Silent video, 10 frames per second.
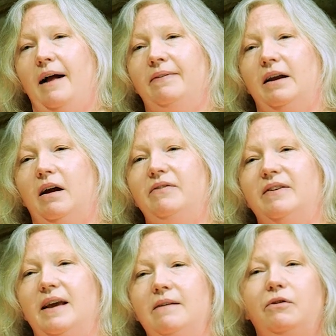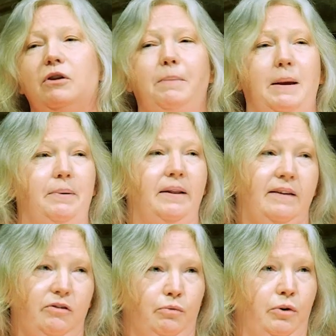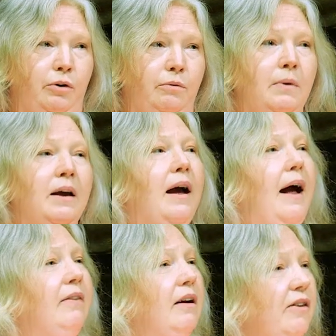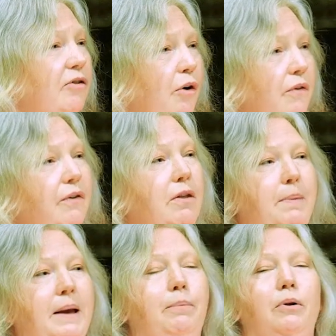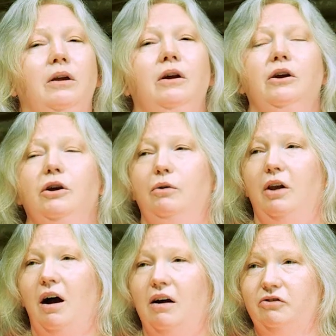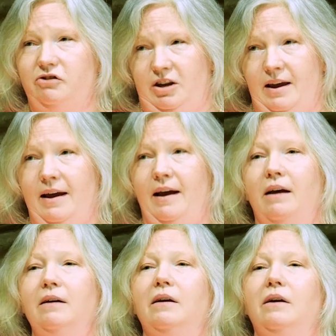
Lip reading: and that I've seen from the people in this room, and that I saw from the people who last year